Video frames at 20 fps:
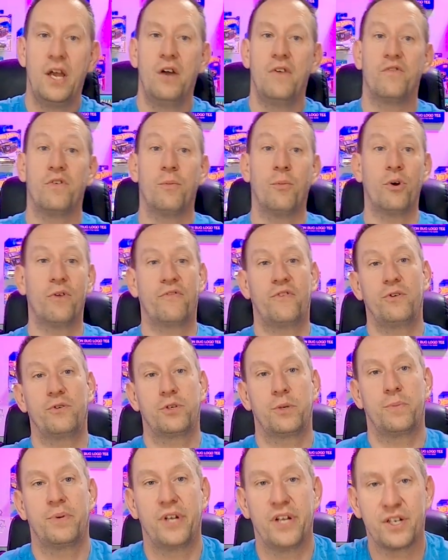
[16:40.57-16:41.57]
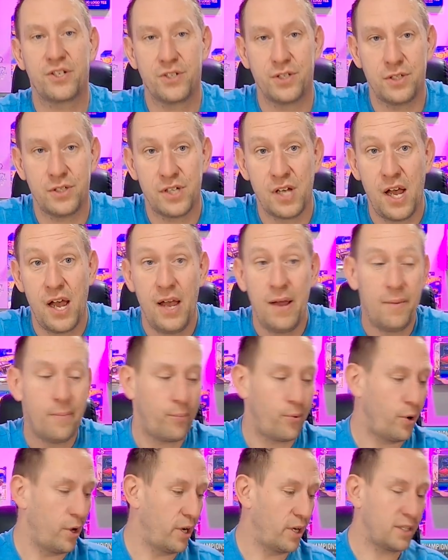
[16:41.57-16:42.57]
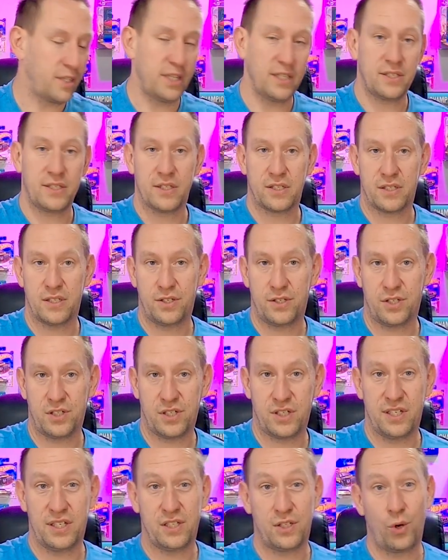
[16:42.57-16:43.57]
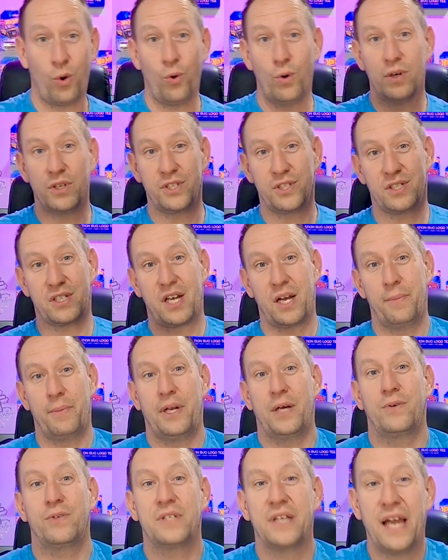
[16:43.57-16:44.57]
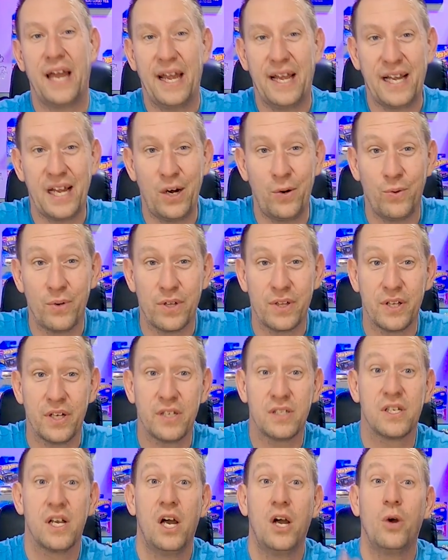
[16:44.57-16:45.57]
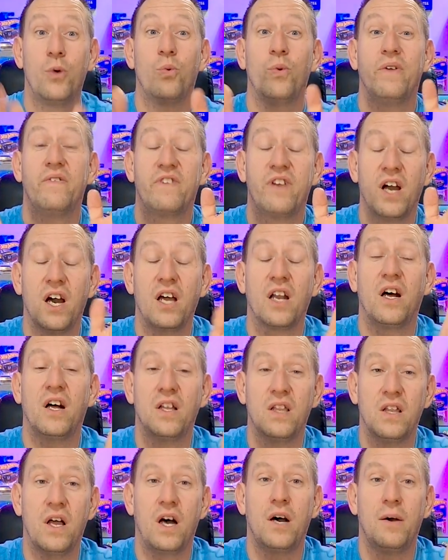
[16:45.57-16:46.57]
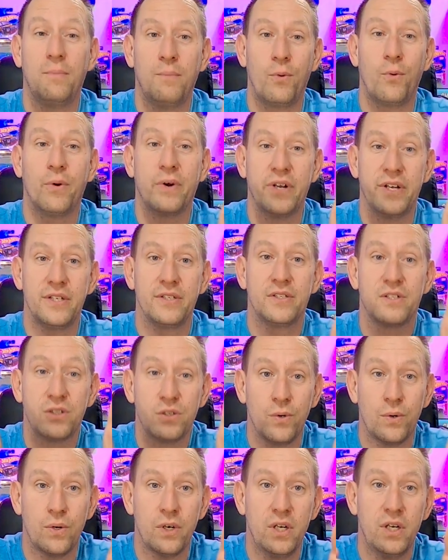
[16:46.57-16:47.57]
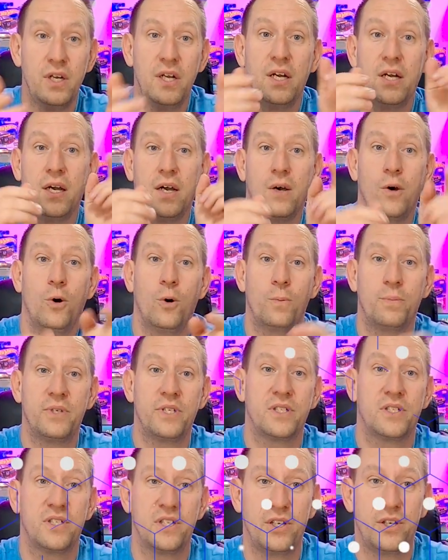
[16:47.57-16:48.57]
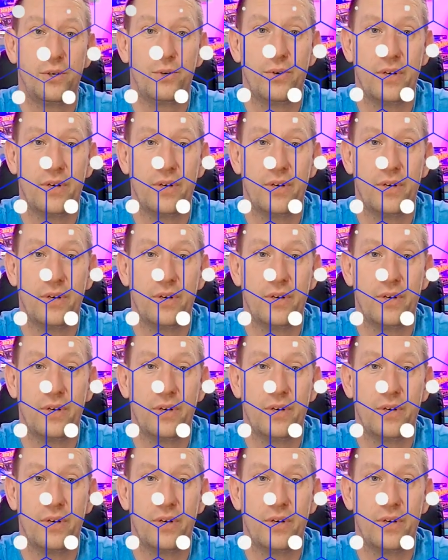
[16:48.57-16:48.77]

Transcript: For more future predictions, product testing such as this, or just coming out to hang out with us, we've got a lot more in store. Hope to see you